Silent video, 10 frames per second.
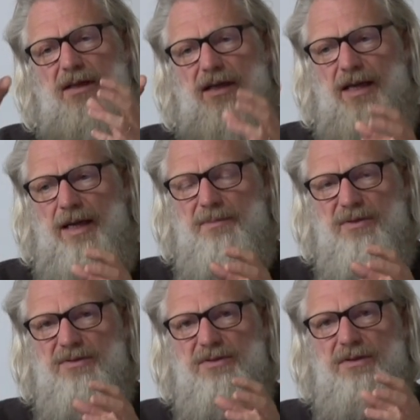
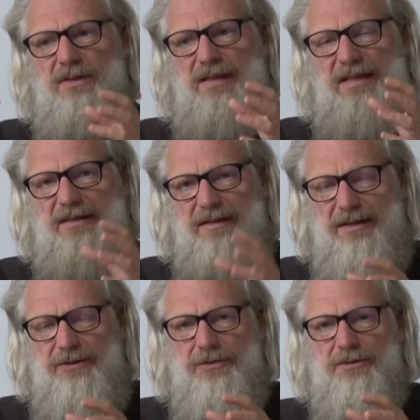happens in
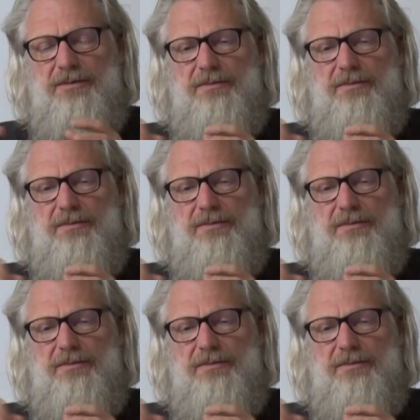nature.